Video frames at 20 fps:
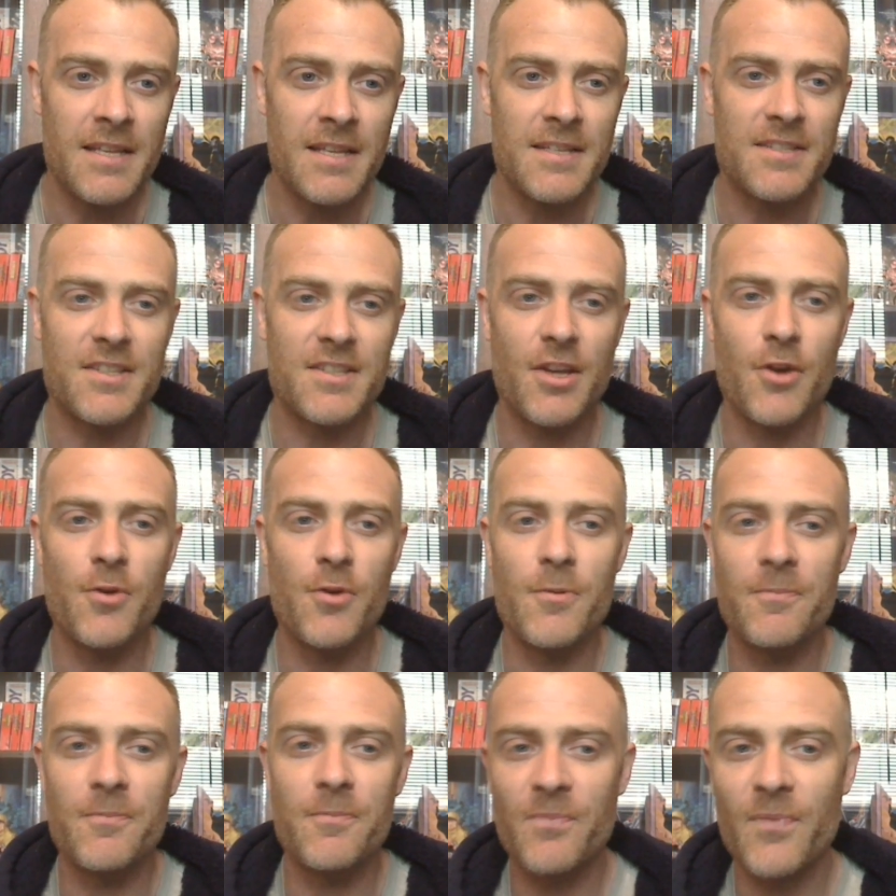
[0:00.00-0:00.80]

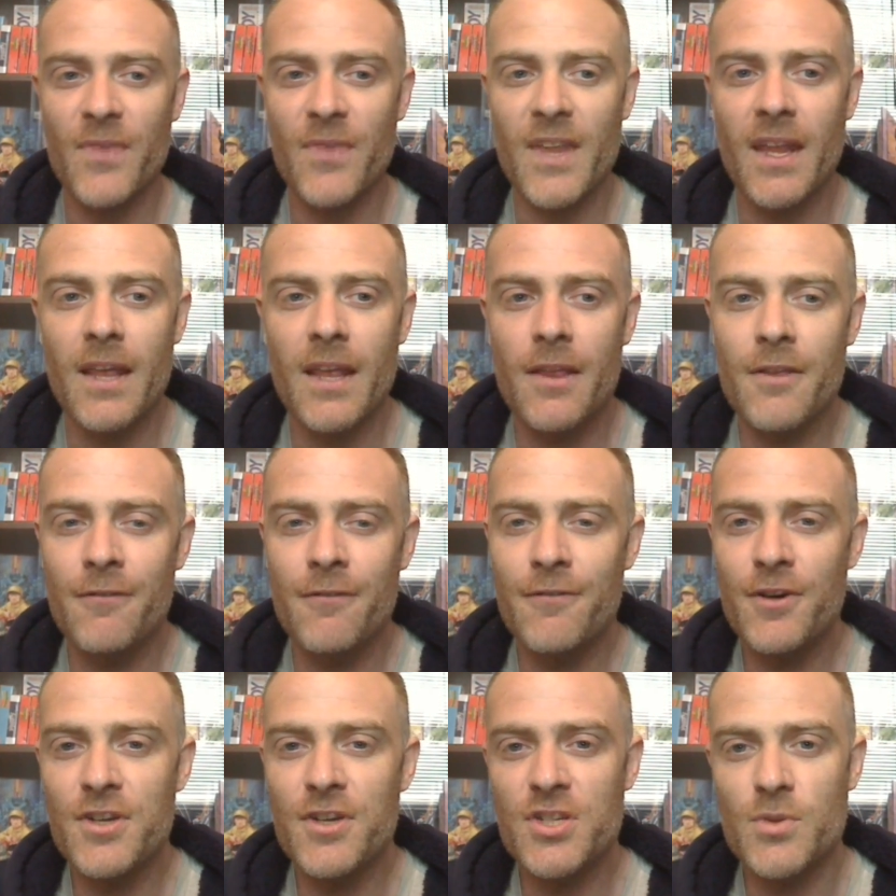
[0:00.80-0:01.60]
So the
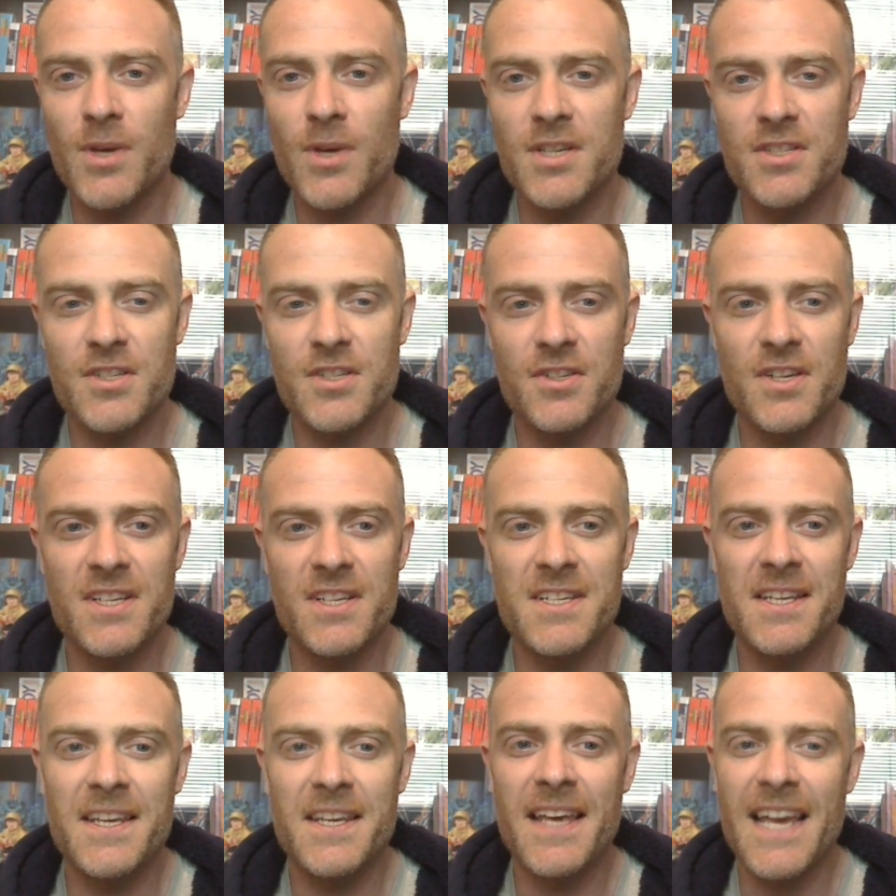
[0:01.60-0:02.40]
first question
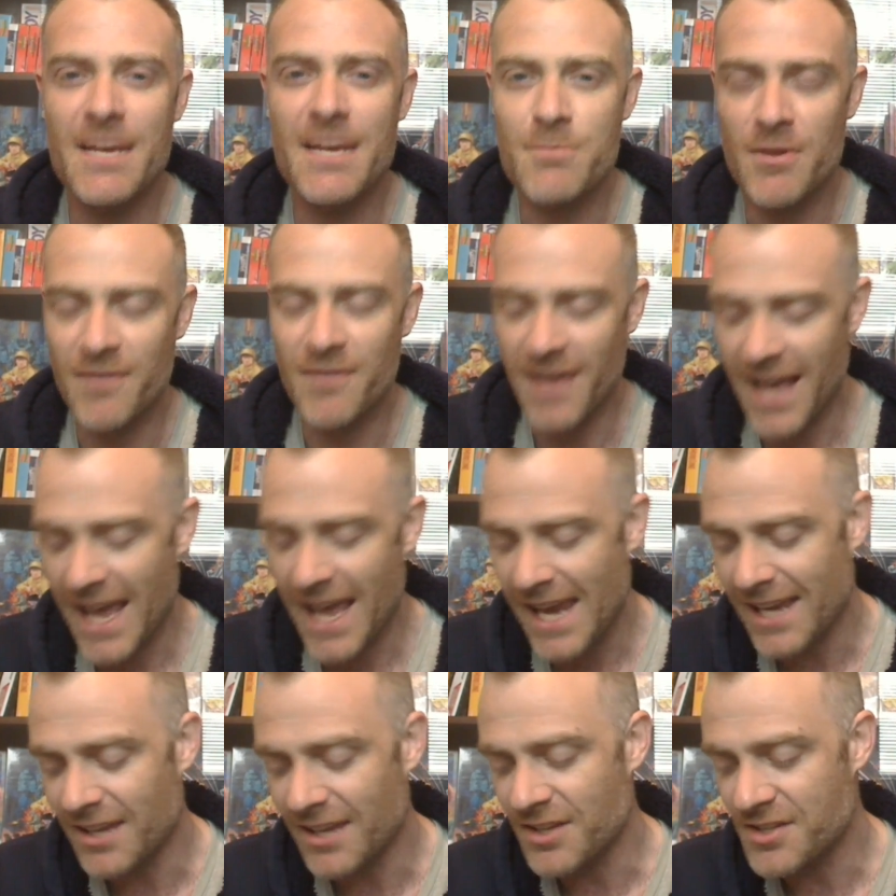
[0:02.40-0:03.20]
is a game with
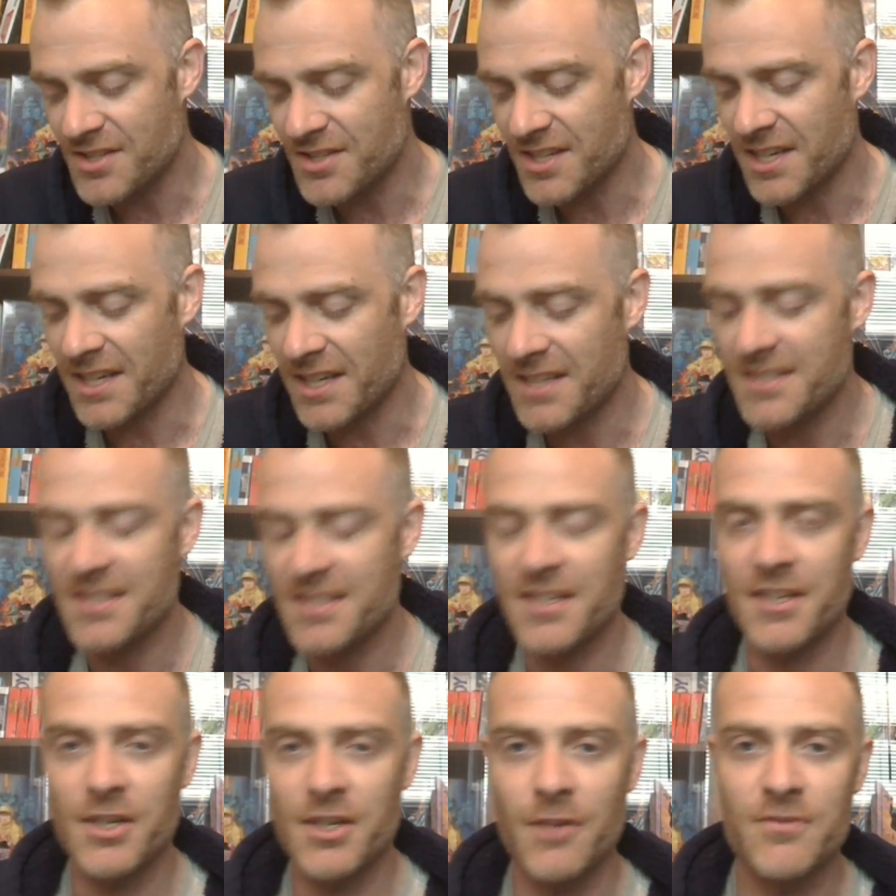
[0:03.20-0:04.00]
aliens in it,
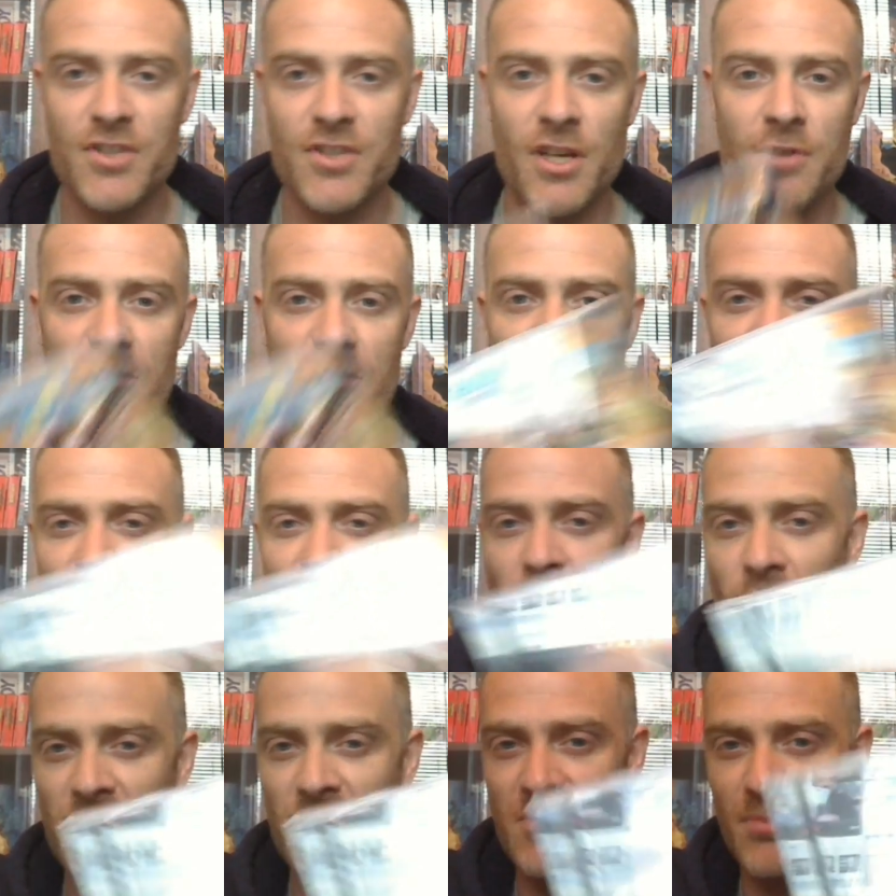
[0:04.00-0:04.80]
and I've chose
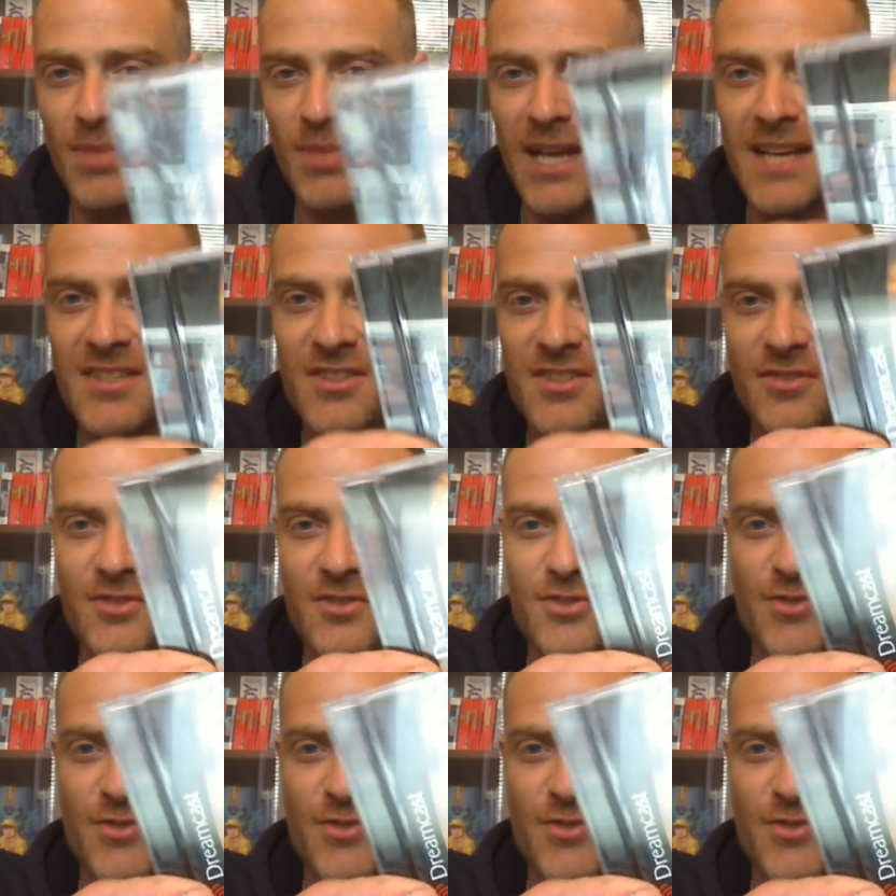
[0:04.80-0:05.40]
Charge and Blast on